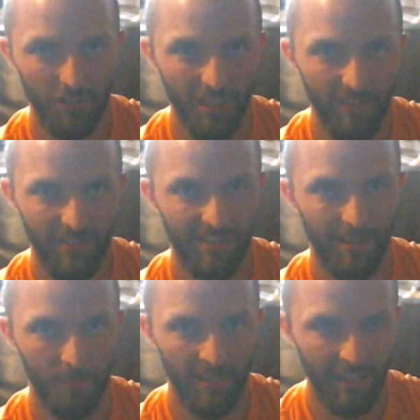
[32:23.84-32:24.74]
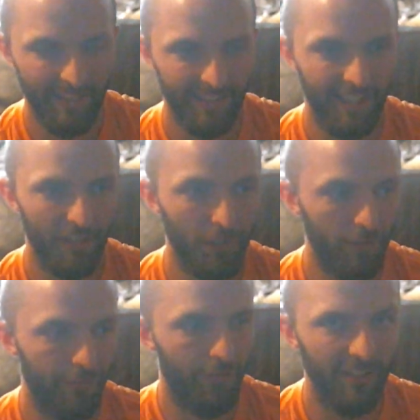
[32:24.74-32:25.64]
It's smarter than that.
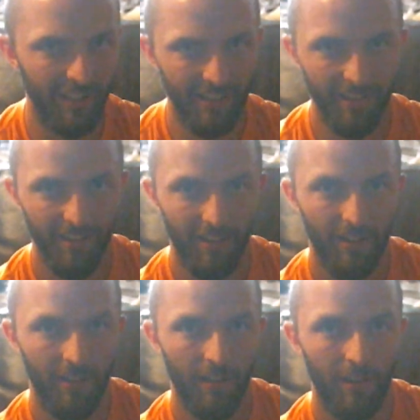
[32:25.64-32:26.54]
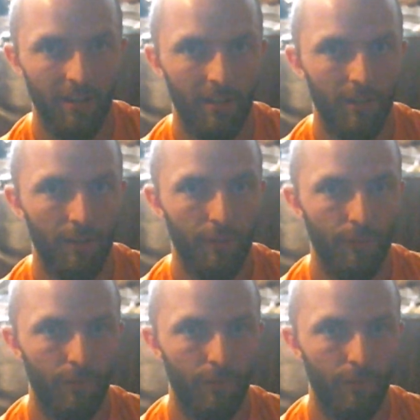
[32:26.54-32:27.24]
It needs proof